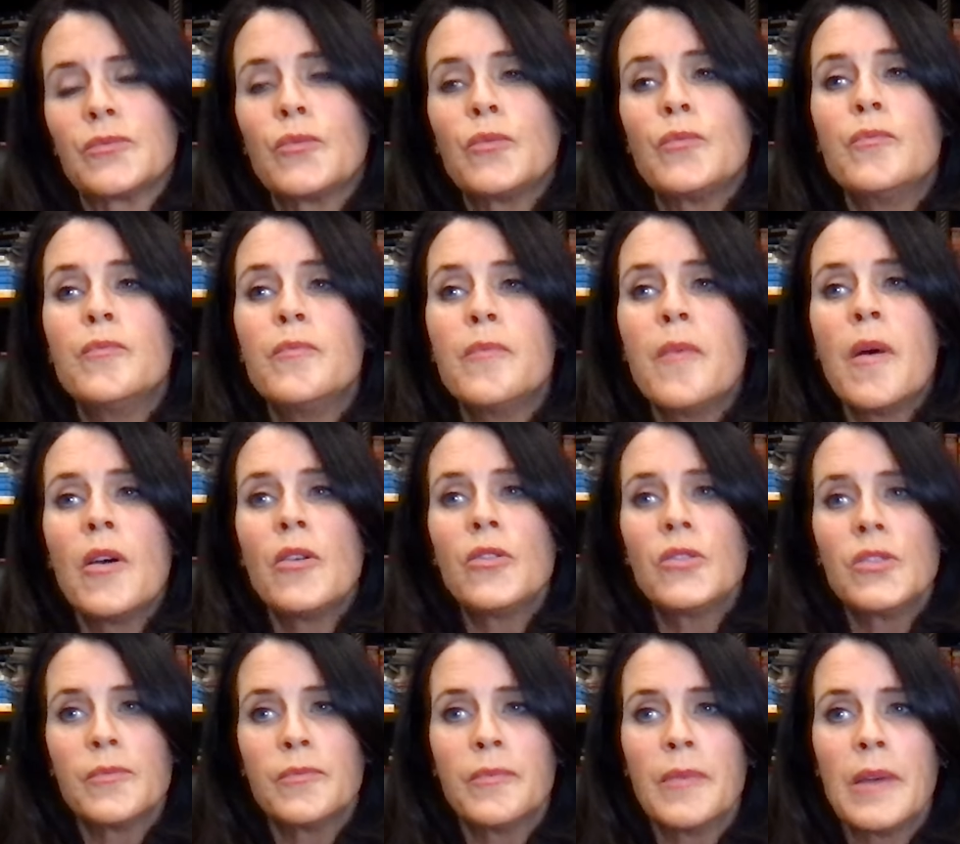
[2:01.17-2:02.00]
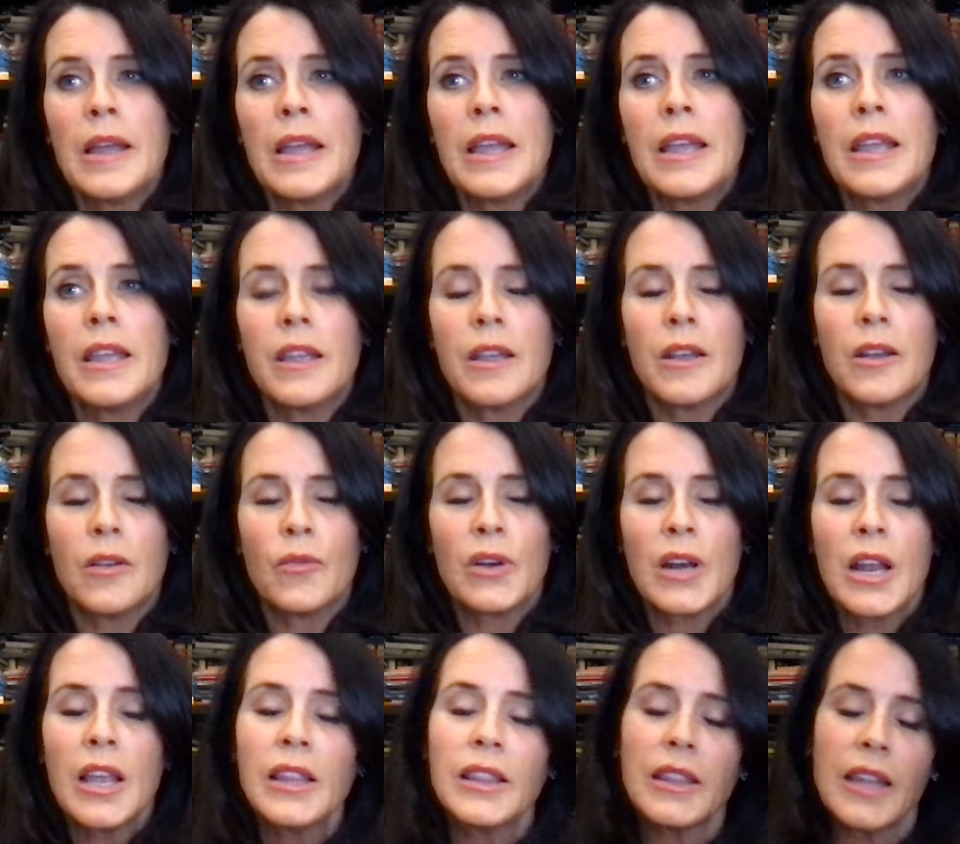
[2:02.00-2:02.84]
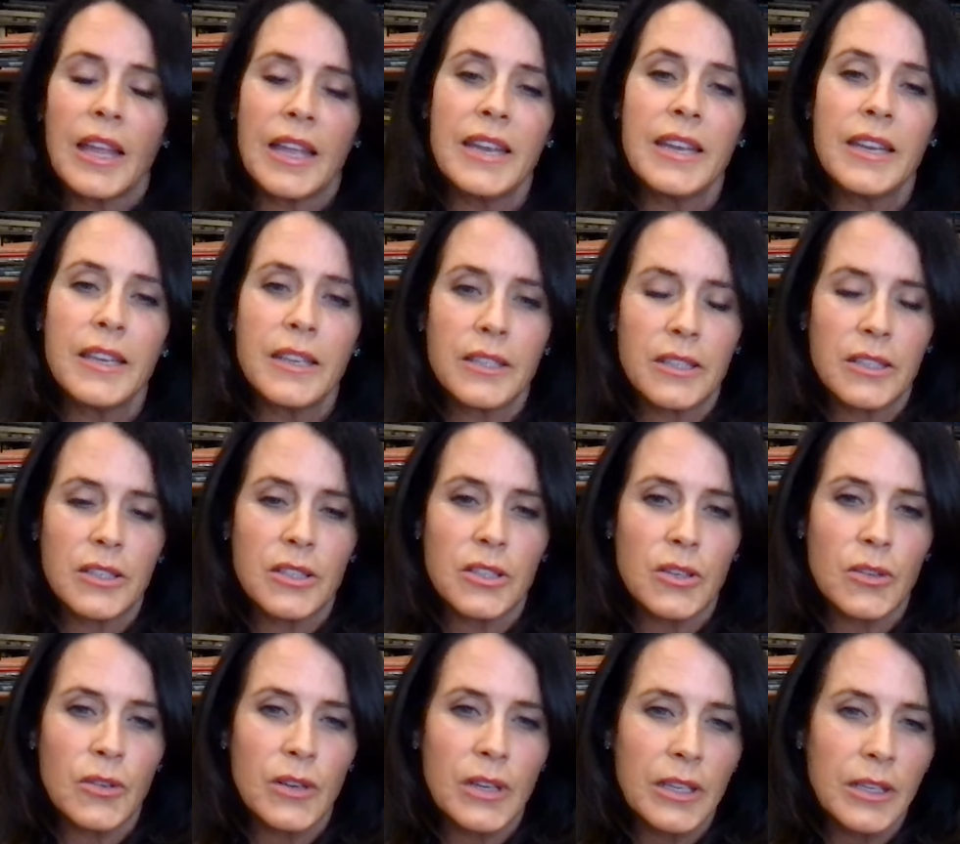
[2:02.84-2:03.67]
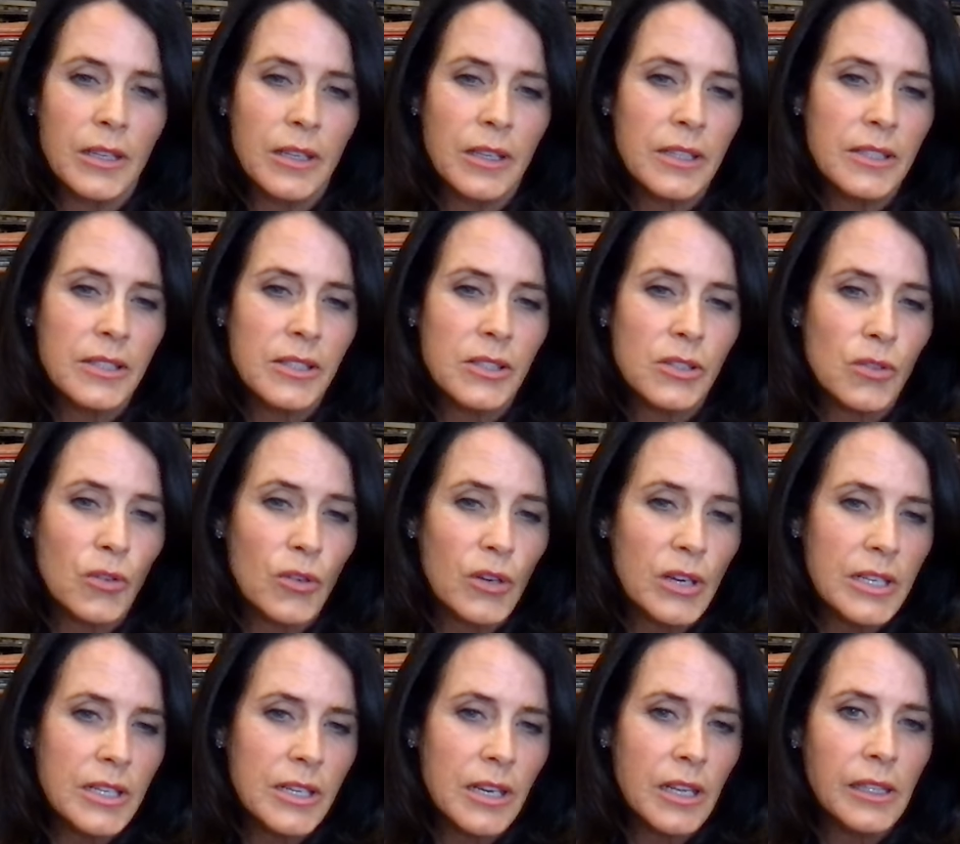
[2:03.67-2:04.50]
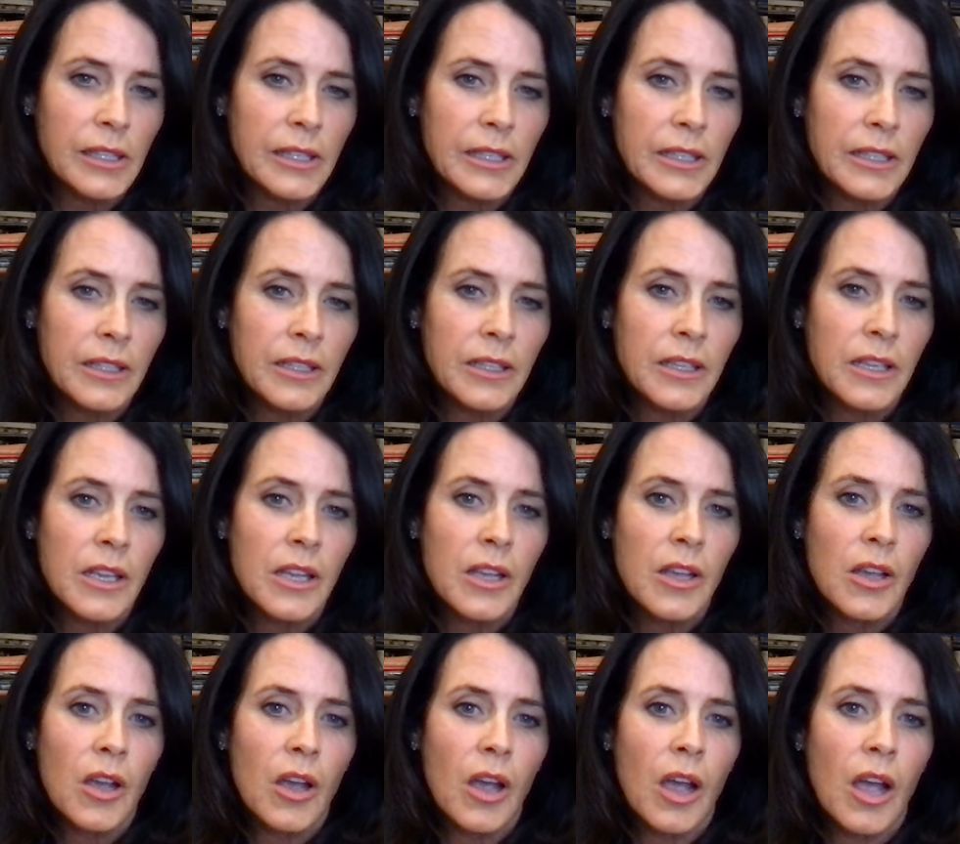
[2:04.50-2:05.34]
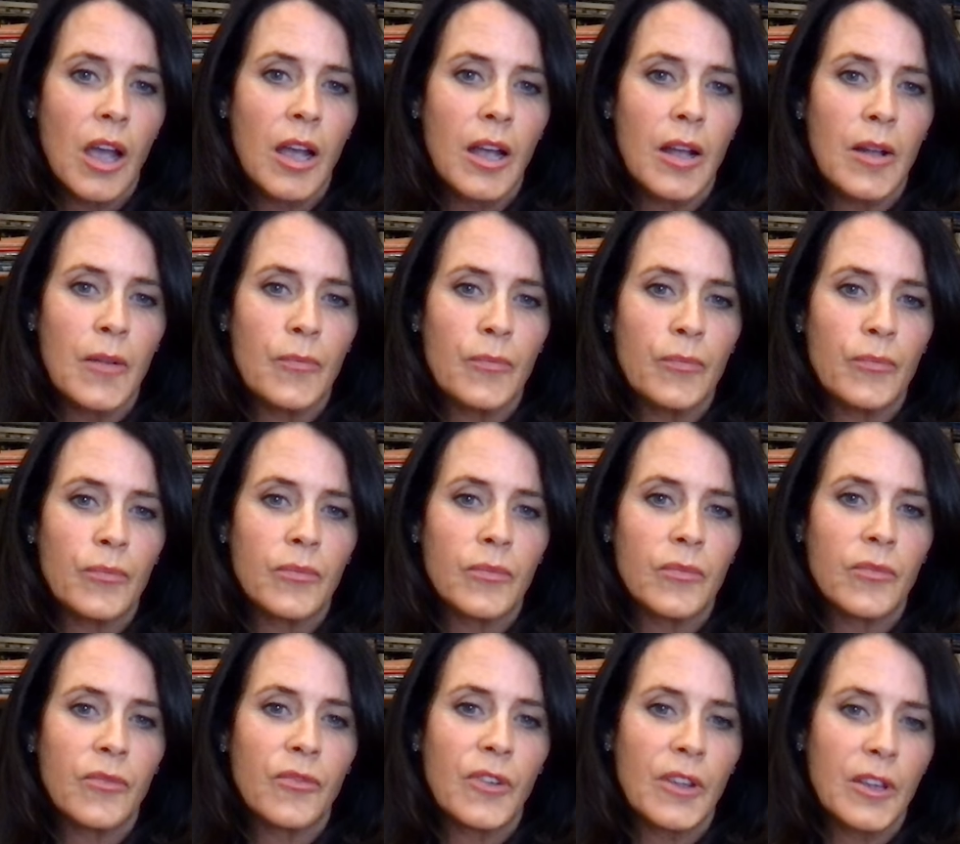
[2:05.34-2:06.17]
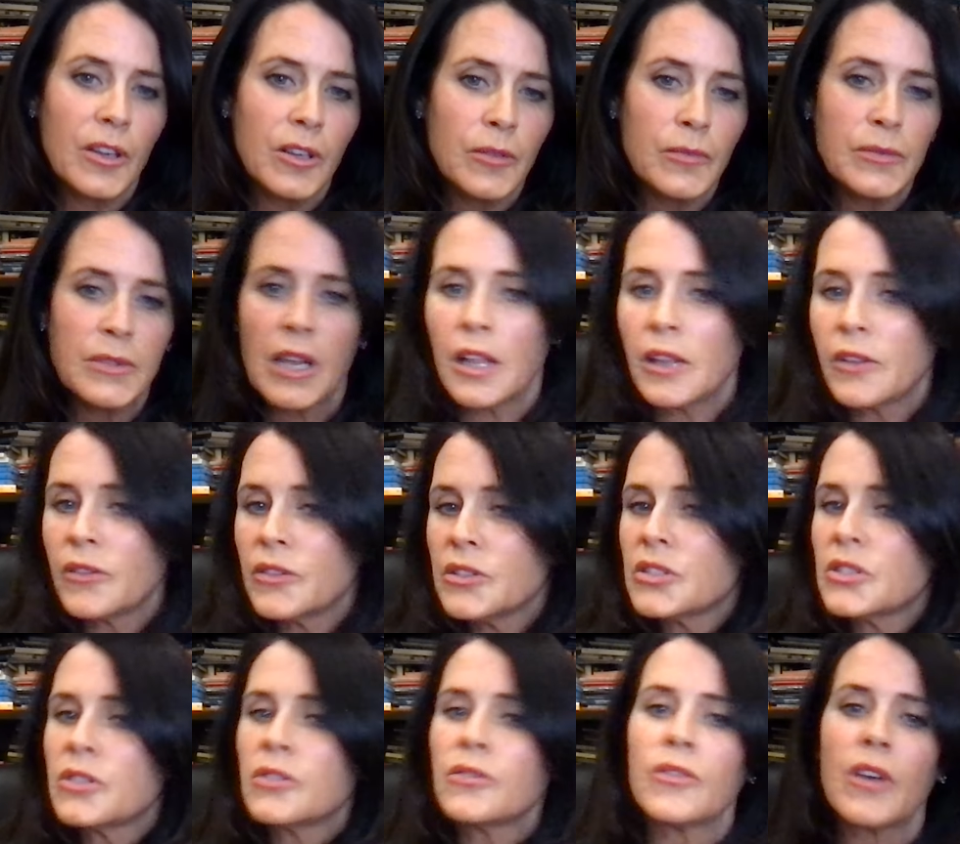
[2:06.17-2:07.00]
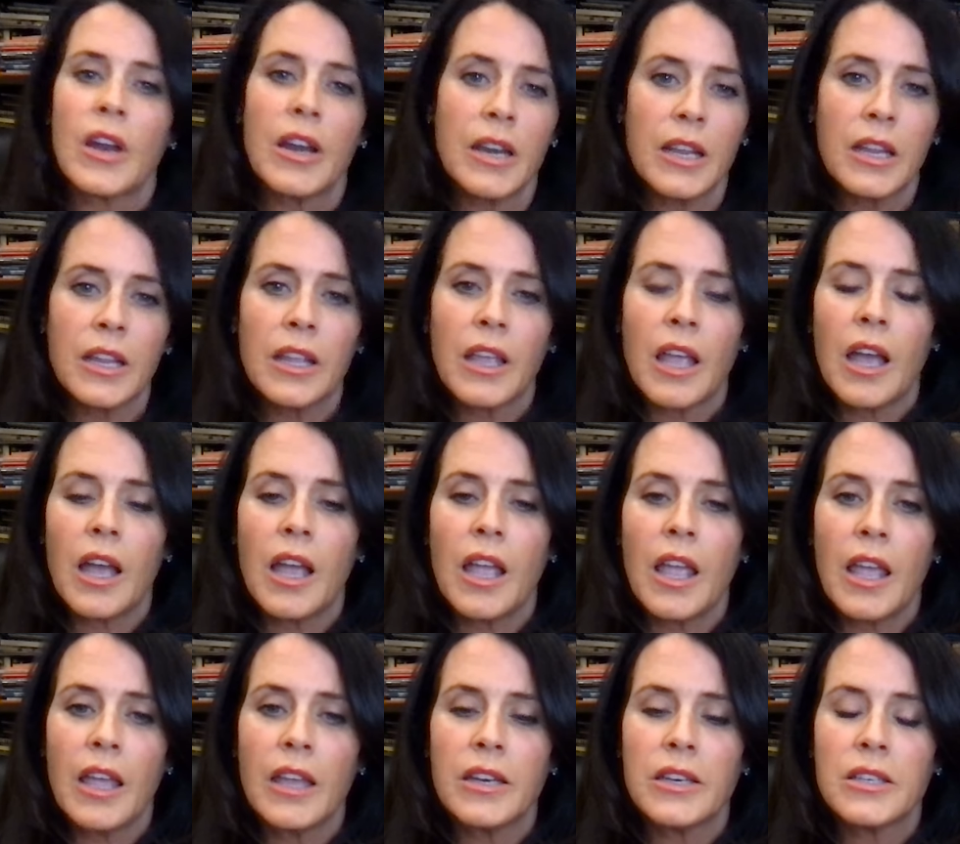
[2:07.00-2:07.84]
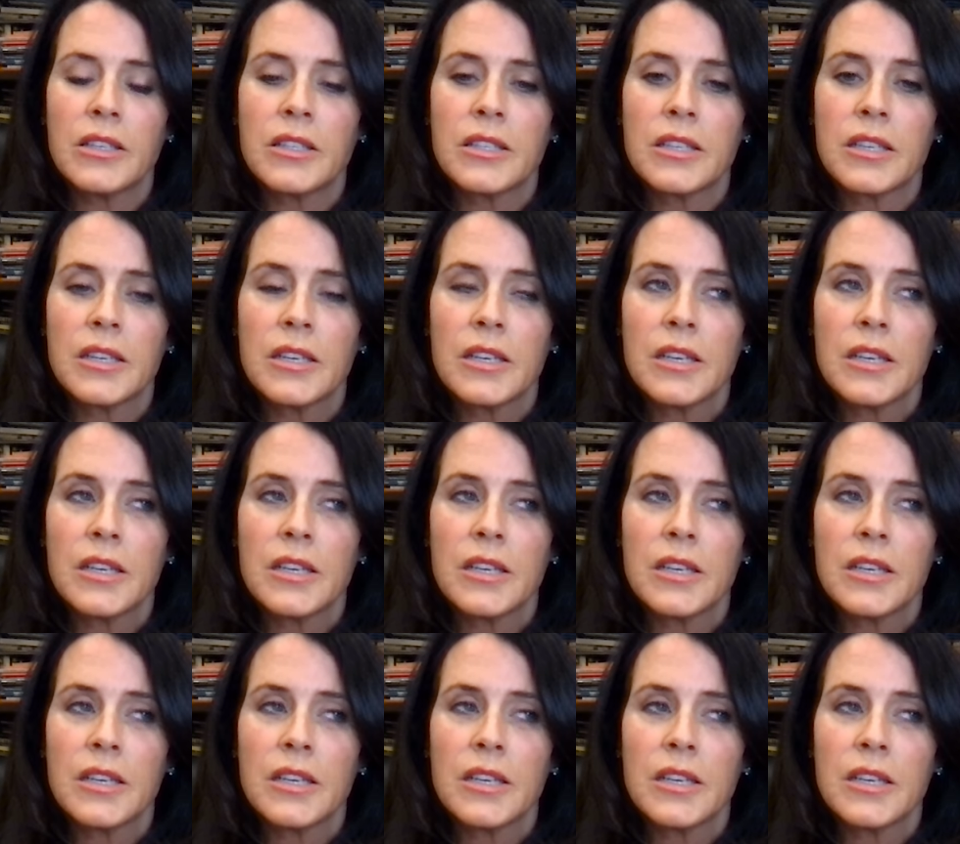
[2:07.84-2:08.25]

Mo- my what I like doing is storytelling, um, film, television, writing, and